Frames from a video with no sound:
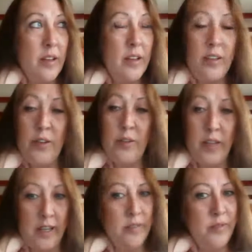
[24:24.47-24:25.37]
you know,
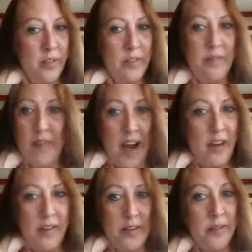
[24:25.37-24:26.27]
give good
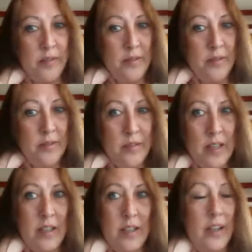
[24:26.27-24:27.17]
value,
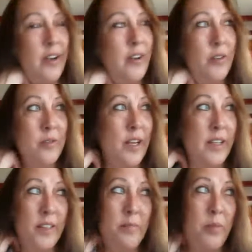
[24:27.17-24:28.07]
you know,
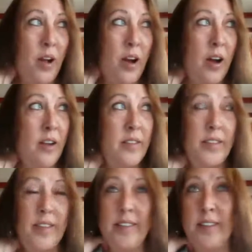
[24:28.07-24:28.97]
get the
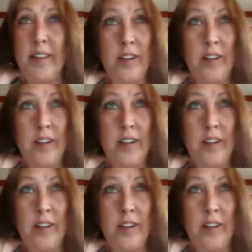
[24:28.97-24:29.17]
blogs, get